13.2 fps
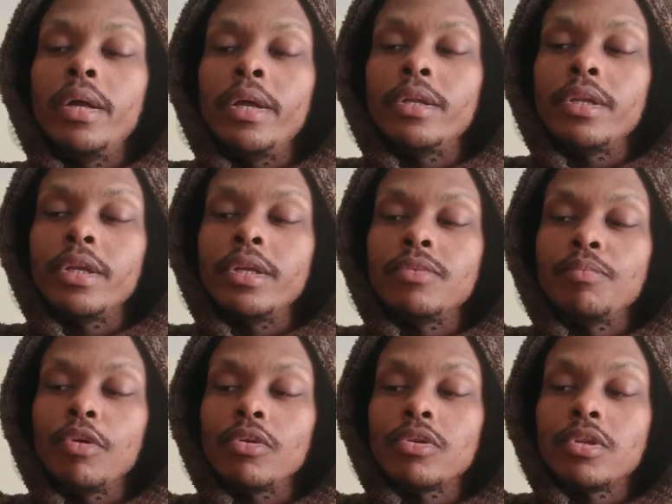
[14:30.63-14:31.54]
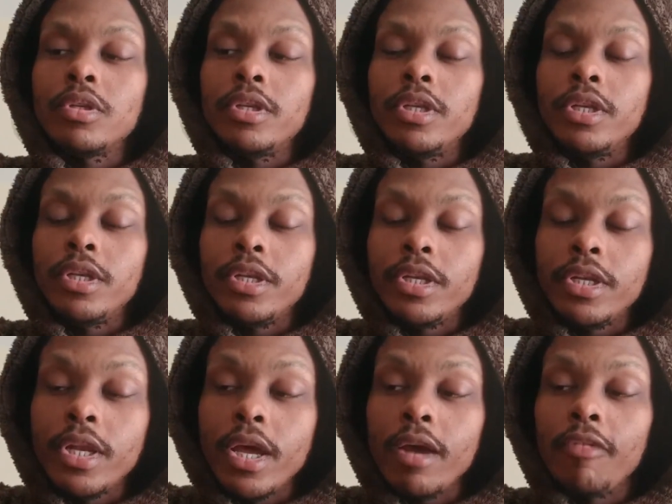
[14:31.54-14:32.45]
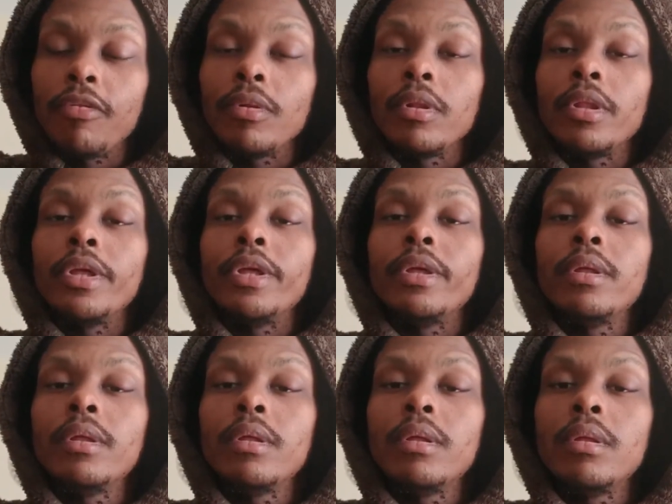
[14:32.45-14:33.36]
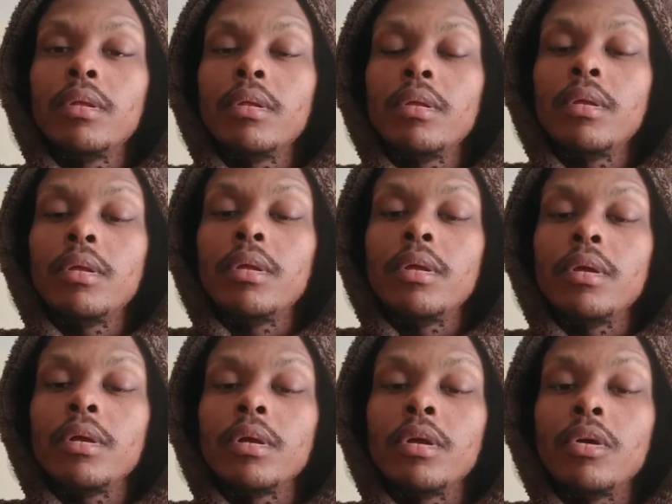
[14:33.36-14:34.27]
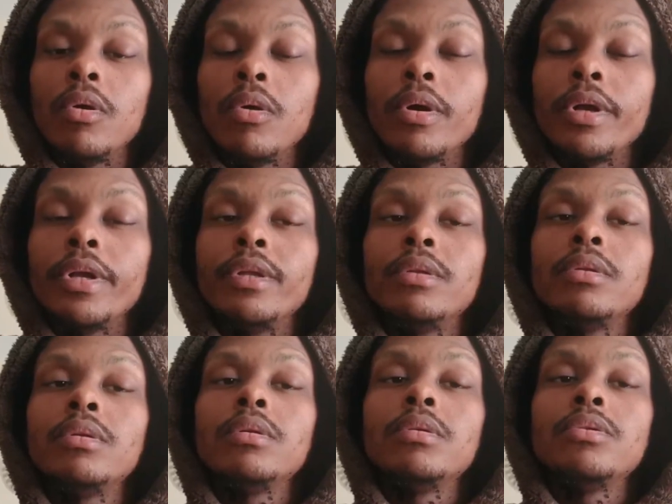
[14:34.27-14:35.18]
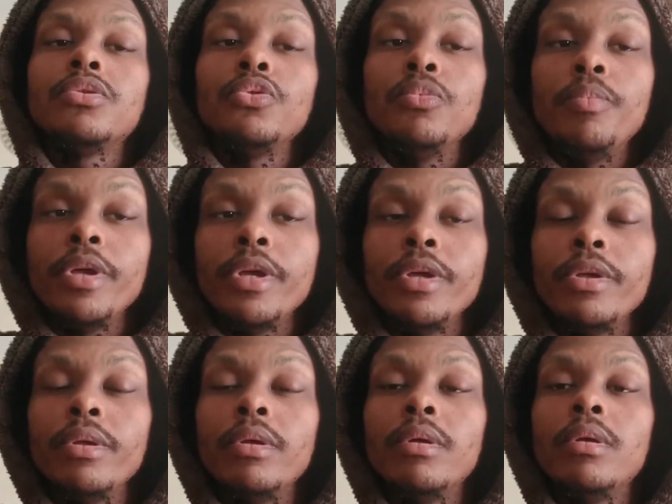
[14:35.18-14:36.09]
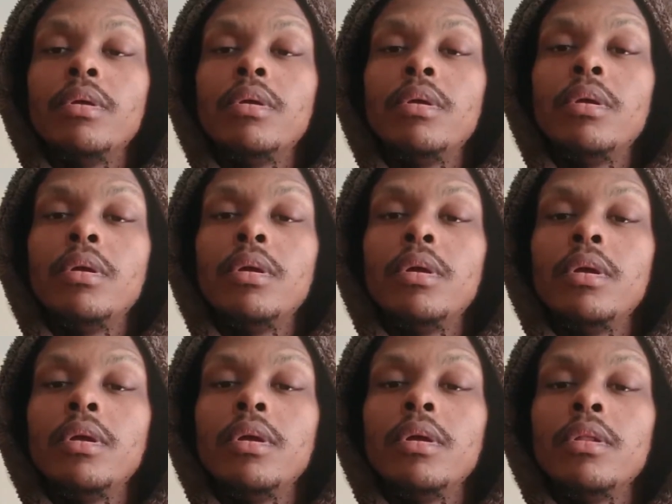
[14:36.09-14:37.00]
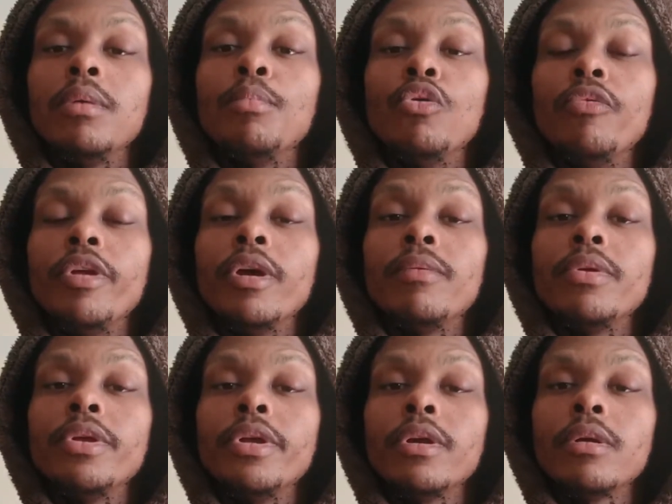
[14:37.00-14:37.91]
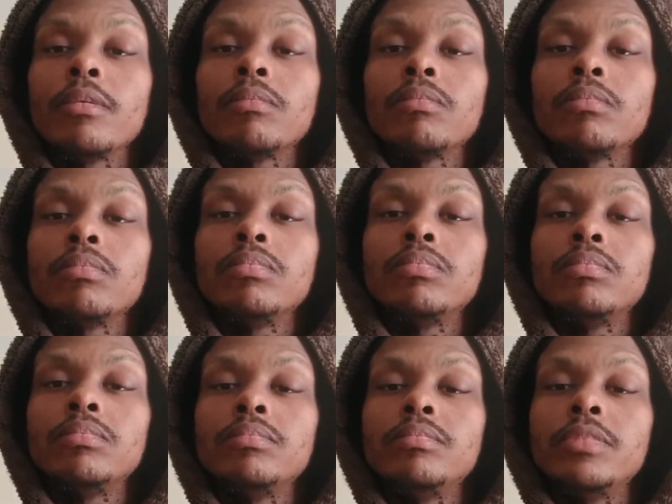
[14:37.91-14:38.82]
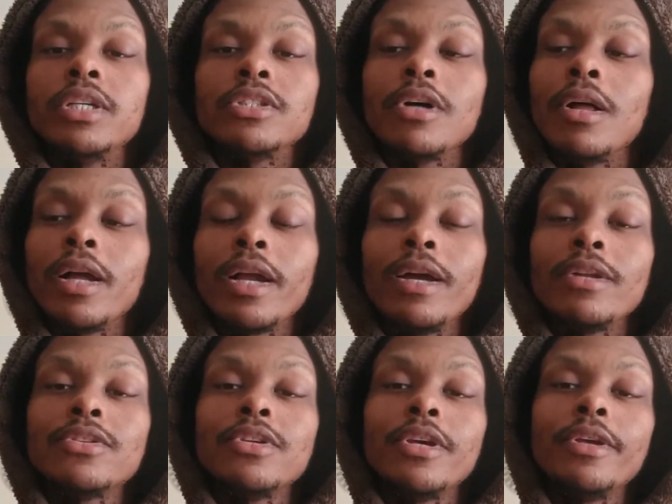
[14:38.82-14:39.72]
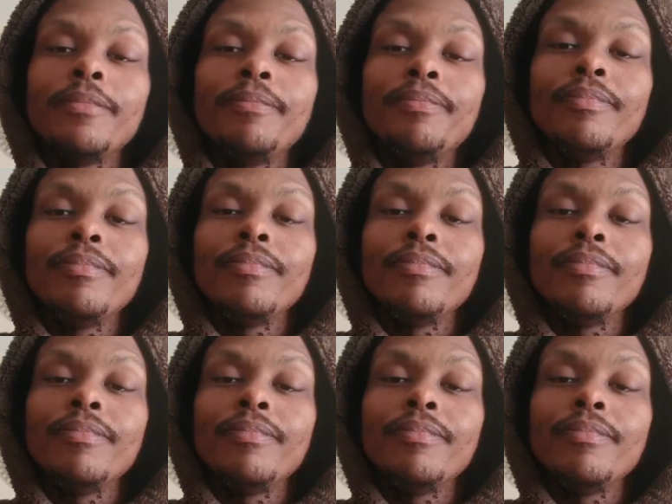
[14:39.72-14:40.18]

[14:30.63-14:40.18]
it is most definitely going to be the movie of the year. That's all I gotta say.